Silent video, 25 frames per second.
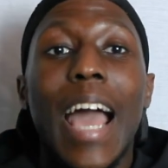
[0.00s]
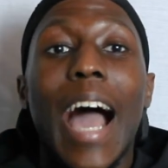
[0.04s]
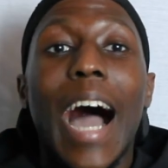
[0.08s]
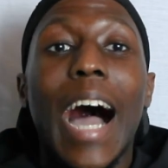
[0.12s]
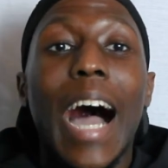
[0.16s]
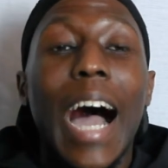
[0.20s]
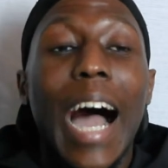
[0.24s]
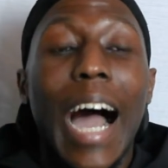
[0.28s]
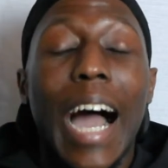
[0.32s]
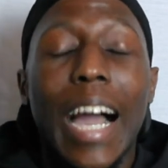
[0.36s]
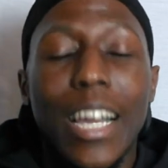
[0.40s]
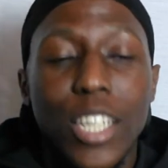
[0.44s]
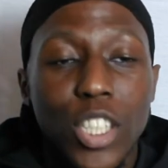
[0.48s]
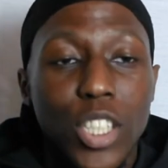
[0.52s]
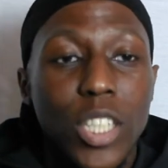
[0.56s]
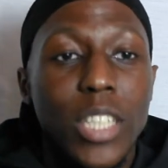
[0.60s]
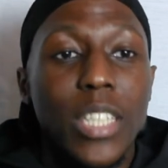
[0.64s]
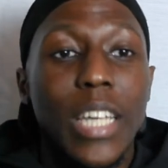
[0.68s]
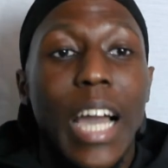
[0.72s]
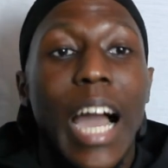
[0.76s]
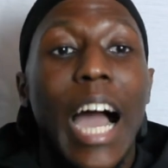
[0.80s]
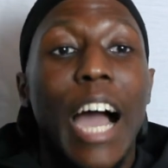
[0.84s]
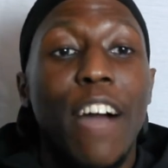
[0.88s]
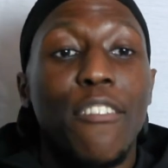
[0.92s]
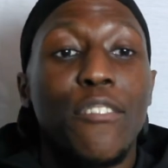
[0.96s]
I
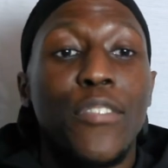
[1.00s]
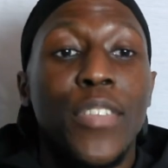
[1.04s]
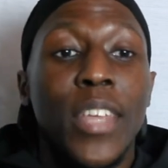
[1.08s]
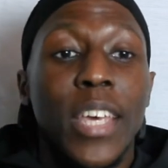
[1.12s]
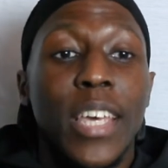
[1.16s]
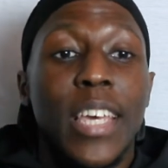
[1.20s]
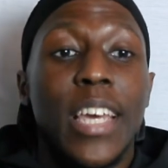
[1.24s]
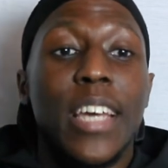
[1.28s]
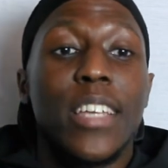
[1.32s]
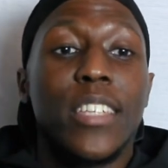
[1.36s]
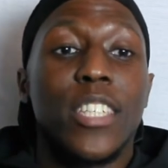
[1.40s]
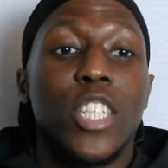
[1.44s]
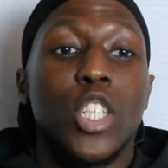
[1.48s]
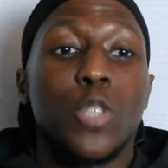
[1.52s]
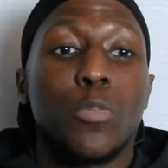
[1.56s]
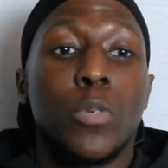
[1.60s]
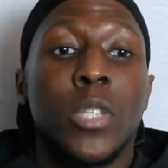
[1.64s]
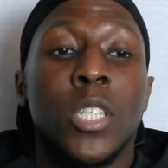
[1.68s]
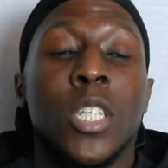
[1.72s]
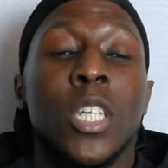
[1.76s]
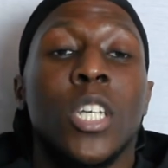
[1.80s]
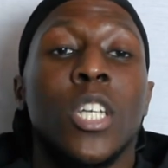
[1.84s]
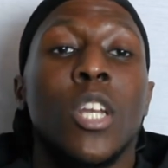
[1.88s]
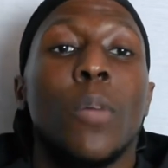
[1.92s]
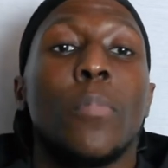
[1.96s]
actually have to get this
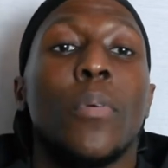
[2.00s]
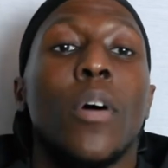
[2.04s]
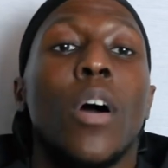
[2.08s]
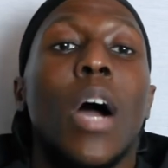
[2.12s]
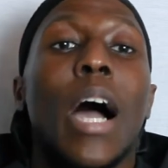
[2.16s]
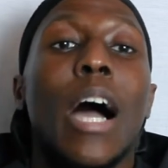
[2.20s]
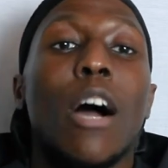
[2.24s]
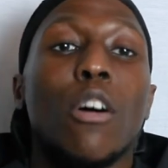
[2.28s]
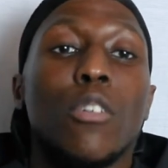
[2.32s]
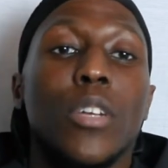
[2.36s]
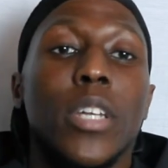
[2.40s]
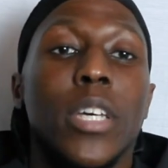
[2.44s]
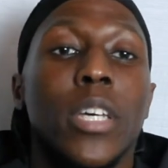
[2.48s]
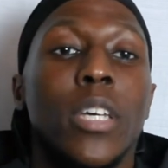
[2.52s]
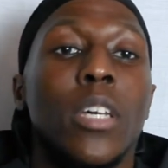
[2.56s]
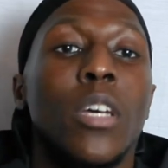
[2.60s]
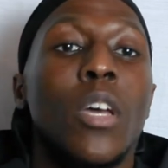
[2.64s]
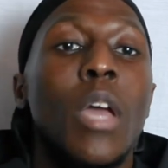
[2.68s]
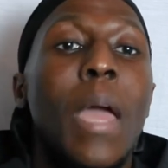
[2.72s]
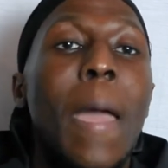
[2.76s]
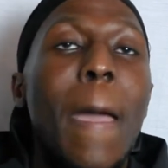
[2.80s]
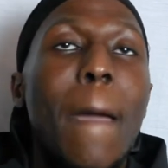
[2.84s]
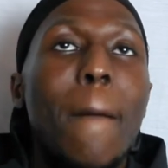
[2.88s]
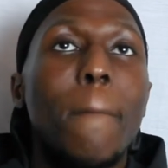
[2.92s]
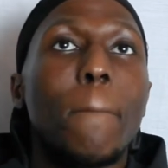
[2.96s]
particular part out there
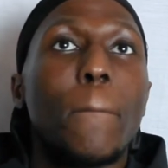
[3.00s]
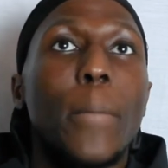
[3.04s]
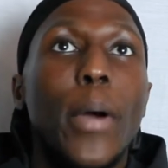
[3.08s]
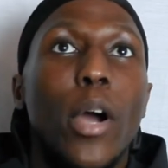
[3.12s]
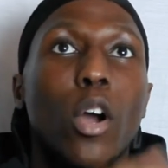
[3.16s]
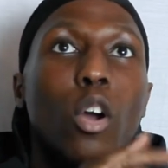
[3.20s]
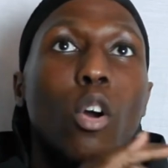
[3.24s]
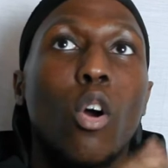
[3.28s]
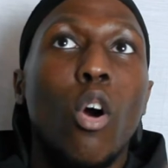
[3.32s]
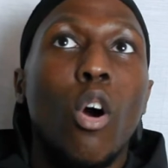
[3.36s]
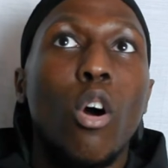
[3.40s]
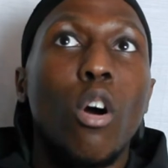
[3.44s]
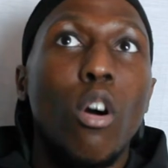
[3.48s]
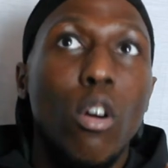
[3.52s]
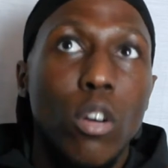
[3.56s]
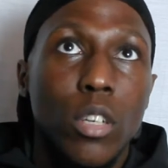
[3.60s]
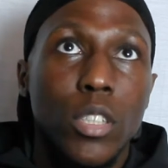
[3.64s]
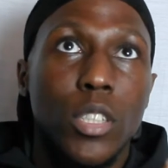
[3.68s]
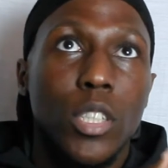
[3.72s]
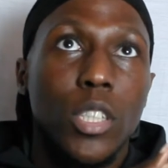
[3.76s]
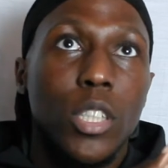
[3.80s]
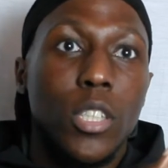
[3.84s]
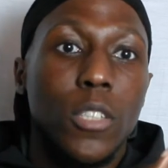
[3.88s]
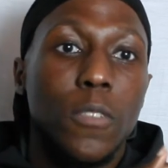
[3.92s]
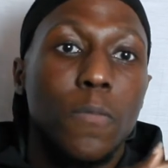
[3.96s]

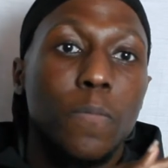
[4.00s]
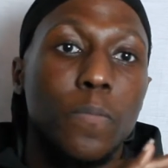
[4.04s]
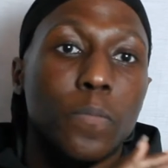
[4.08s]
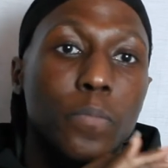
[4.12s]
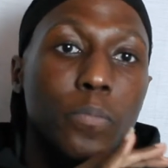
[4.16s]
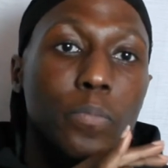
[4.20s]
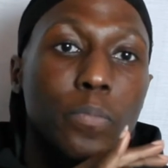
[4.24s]
because